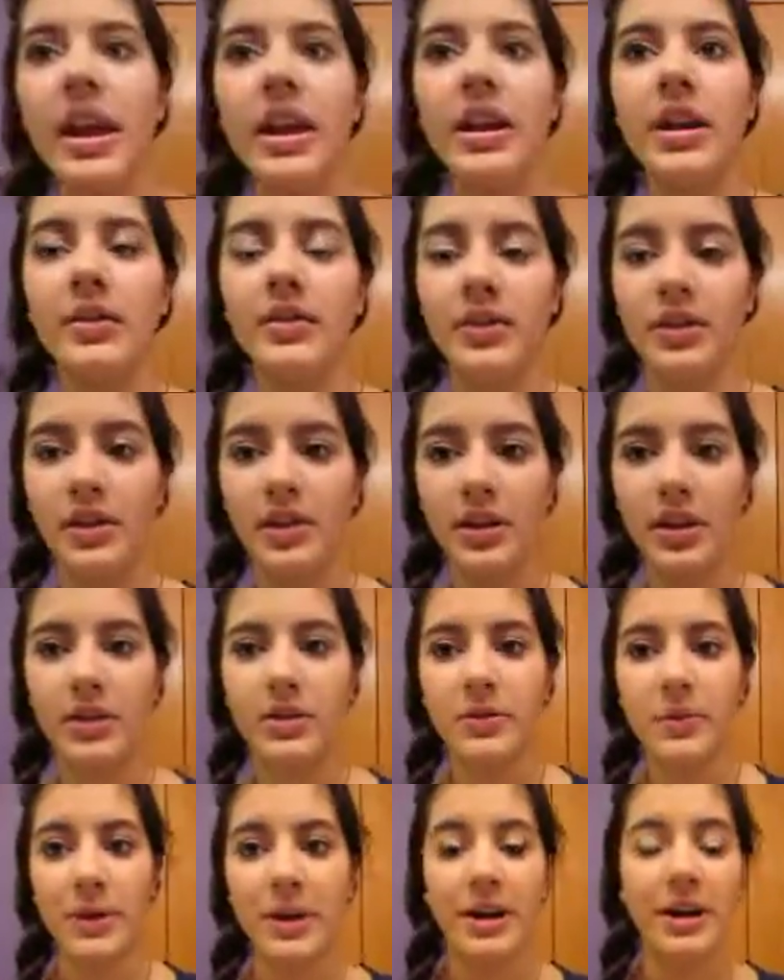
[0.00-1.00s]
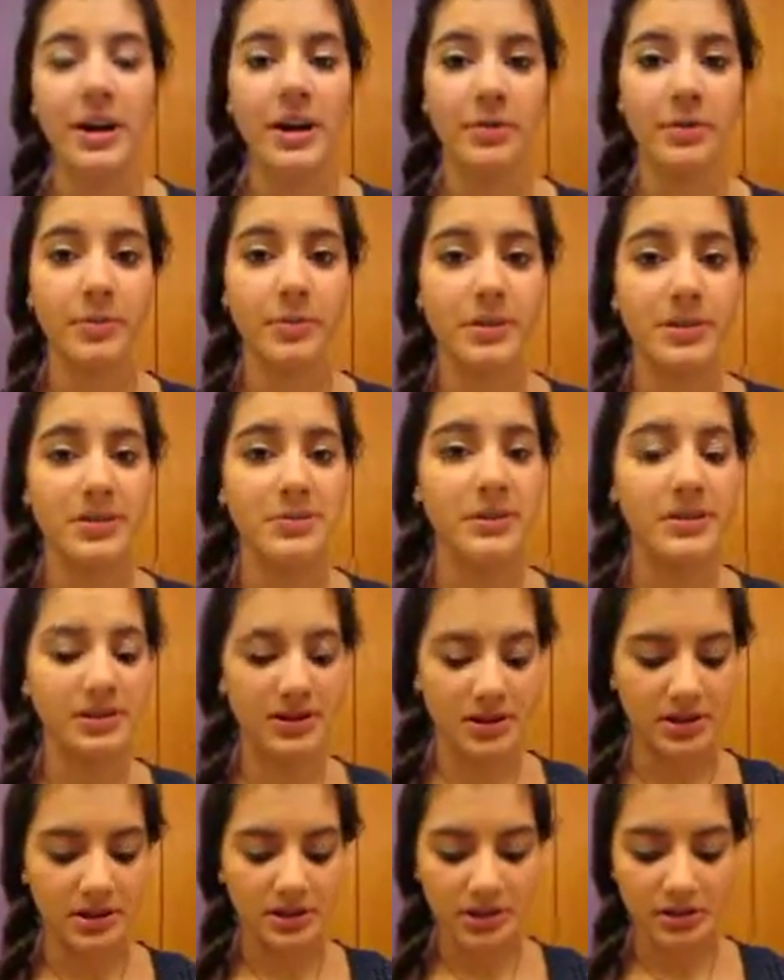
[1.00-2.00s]
and I really like the way it complements my
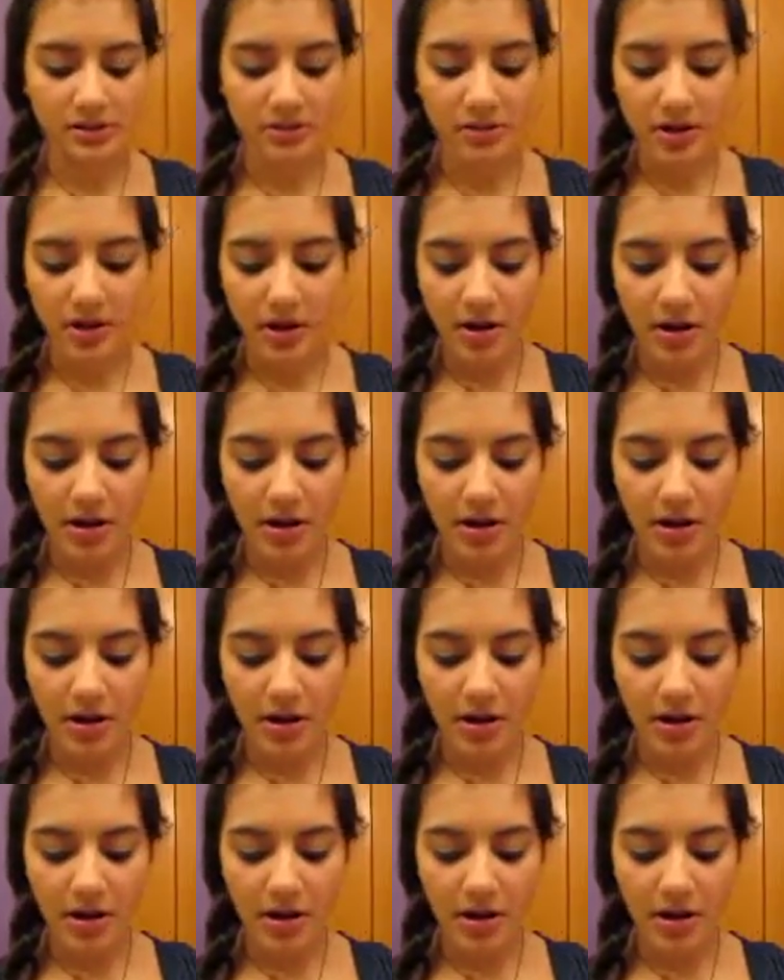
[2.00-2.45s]
skin tone.